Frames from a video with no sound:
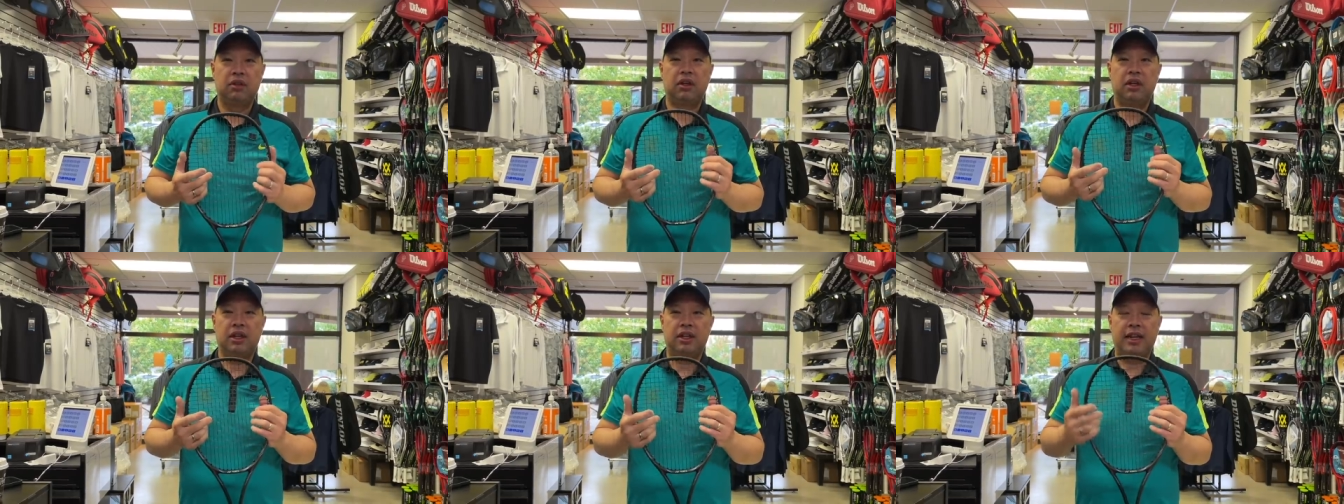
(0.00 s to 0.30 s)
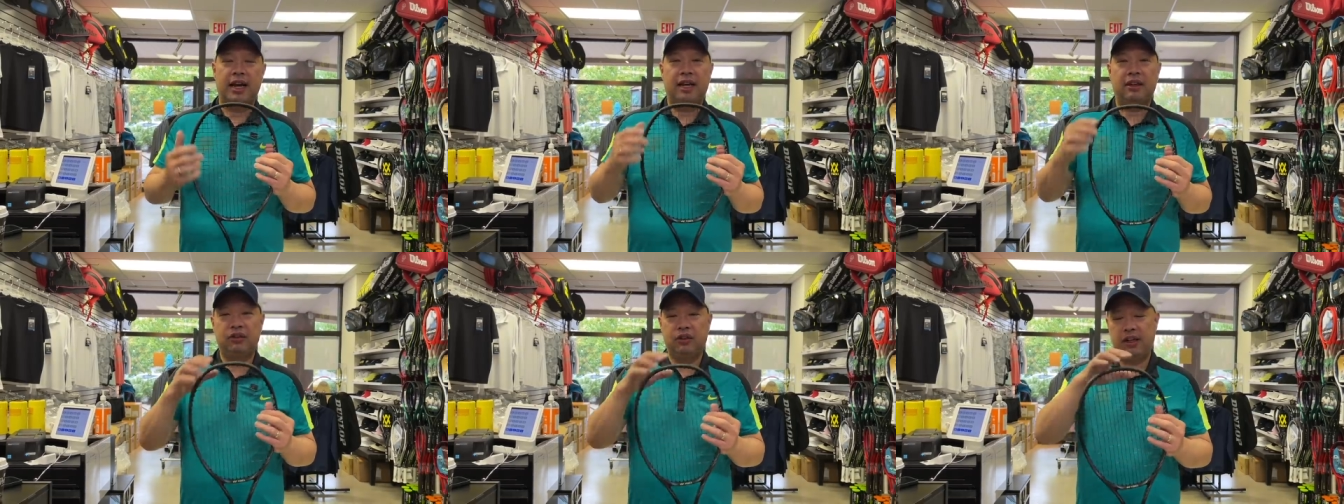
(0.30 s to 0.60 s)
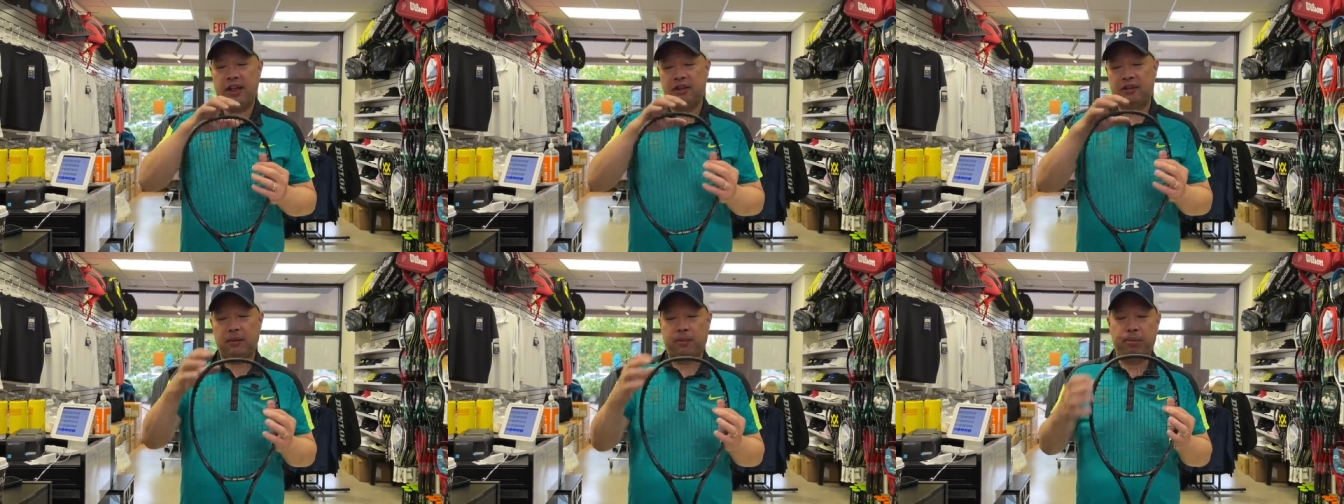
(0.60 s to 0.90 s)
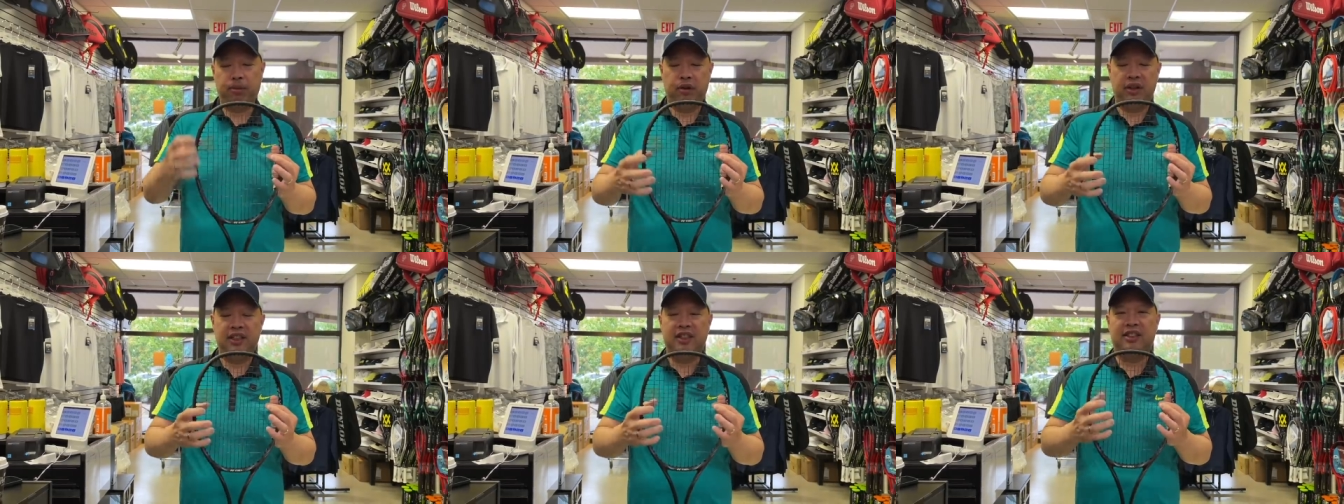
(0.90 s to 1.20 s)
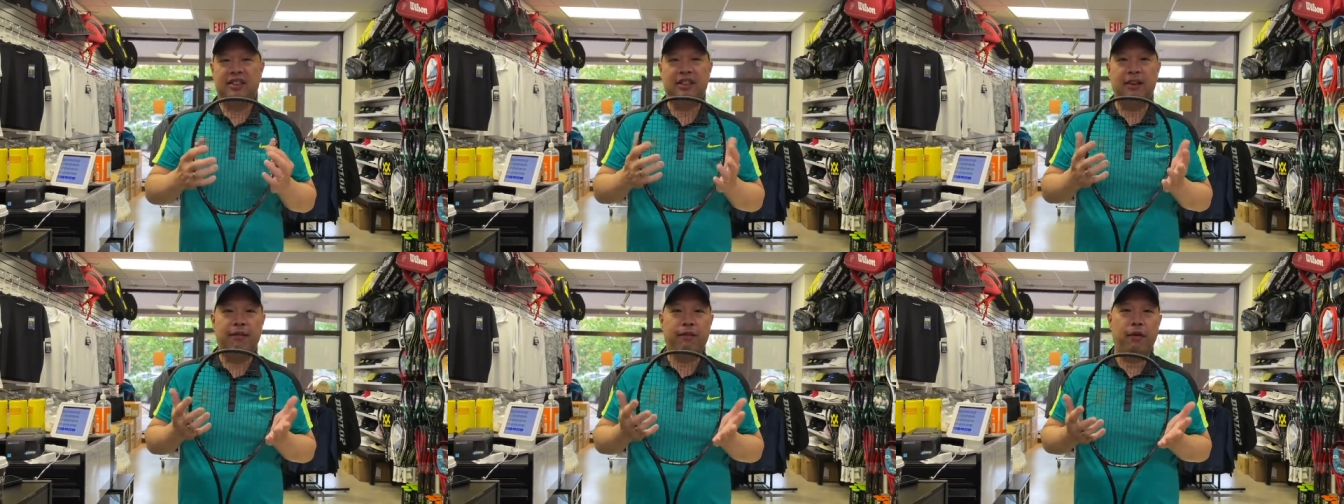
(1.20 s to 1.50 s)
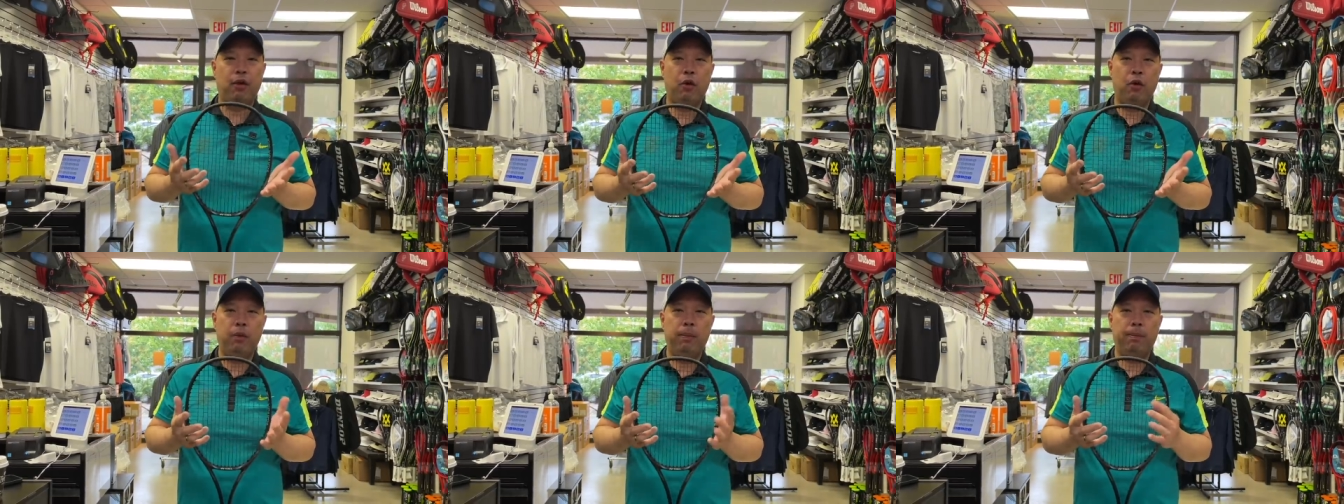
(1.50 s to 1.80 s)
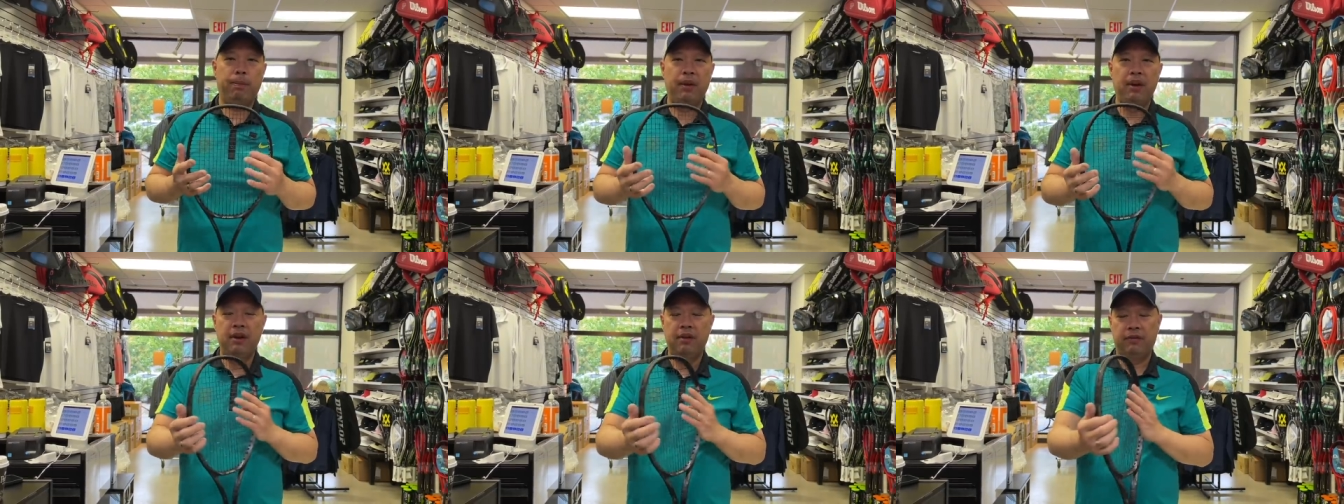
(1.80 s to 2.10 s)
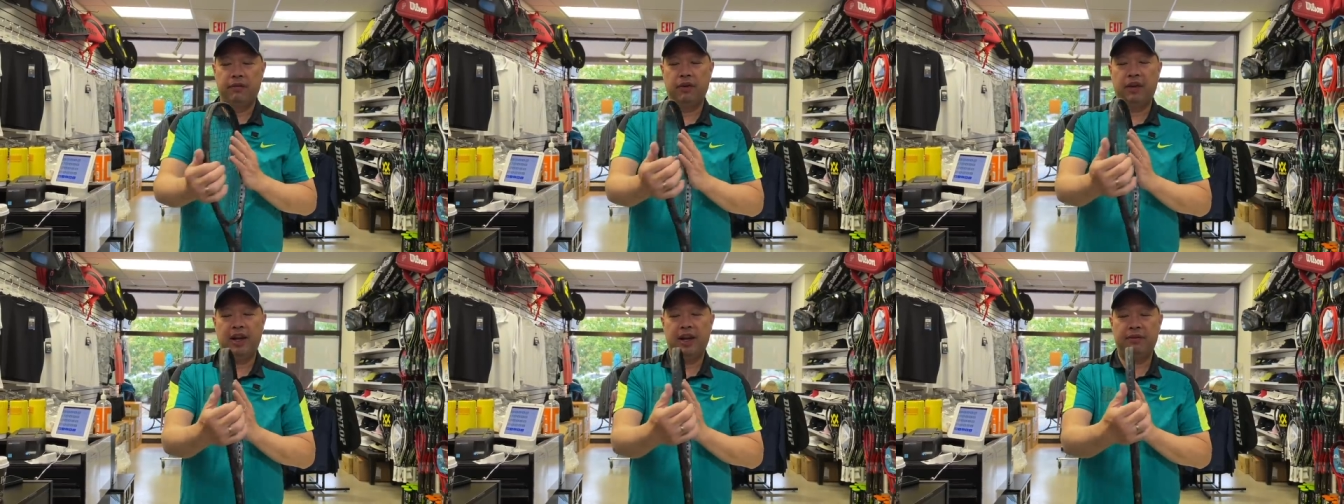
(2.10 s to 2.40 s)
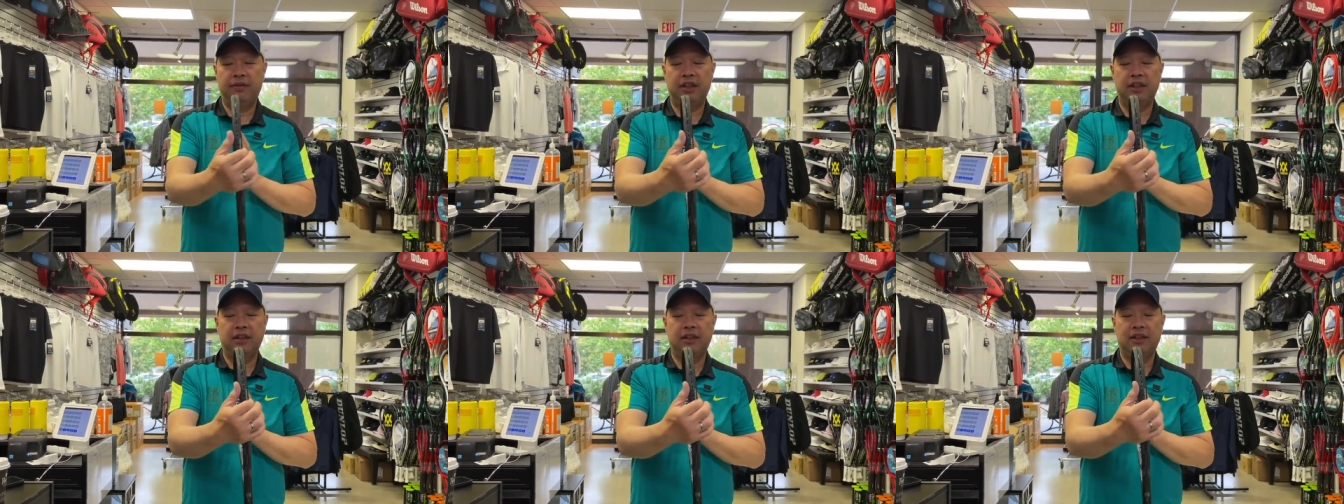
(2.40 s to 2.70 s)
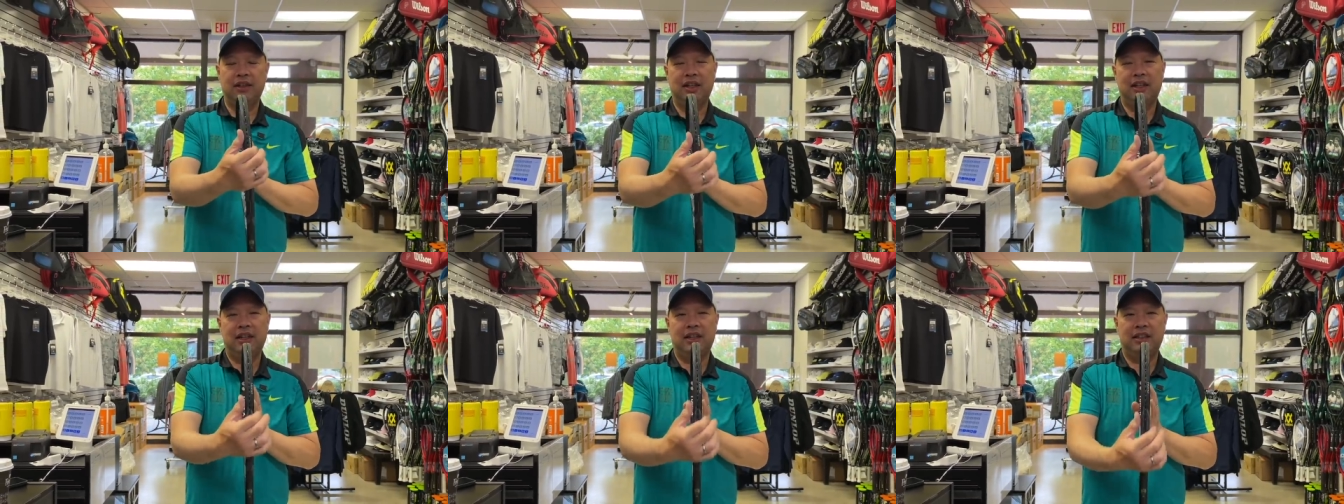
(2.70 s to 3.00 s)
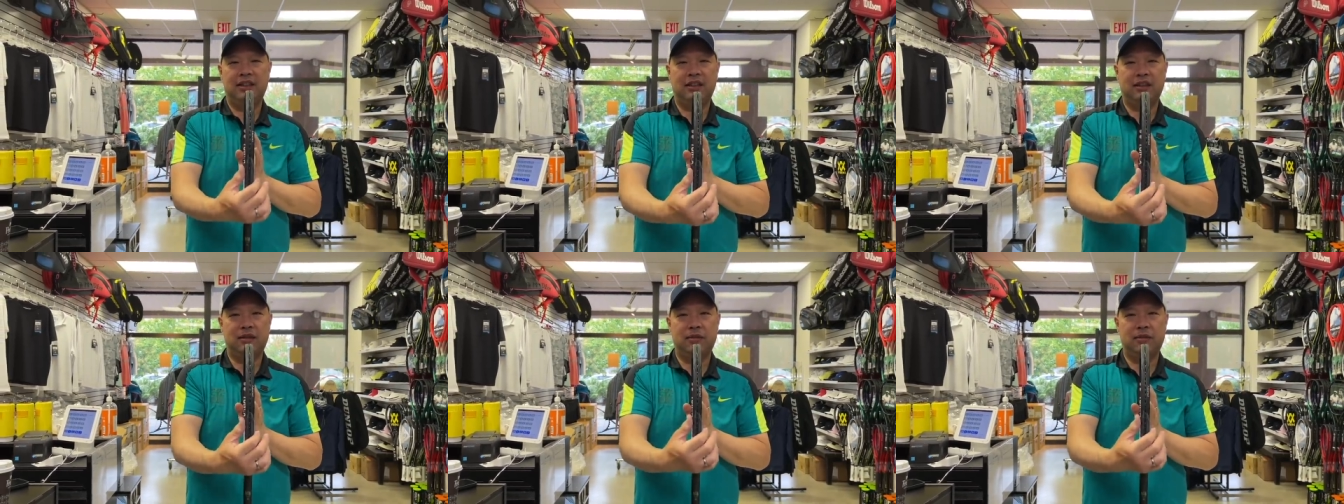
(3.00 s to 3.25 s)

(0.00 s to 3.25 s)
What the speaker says: It actually has a pretty stiff hoop for having a